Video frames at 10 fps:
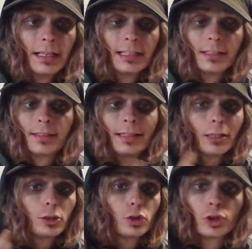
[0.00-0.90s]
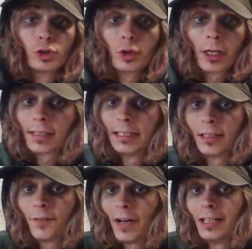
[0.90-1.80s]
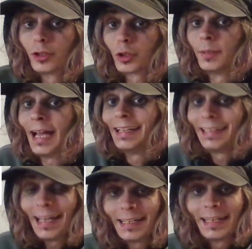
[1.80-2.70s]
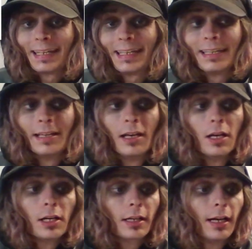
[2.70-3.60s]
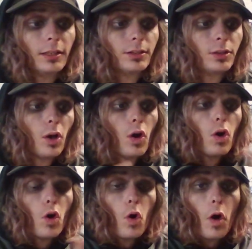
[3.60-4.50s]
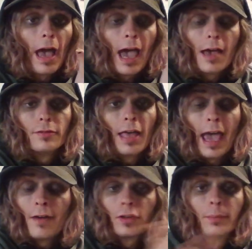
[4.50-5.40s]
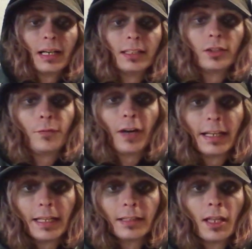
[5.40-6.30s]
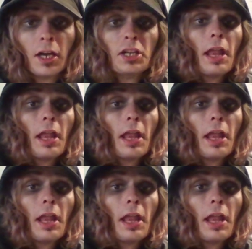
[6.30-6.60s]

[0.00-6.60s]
He's still struggling to find his own identity, because everybody's fighting.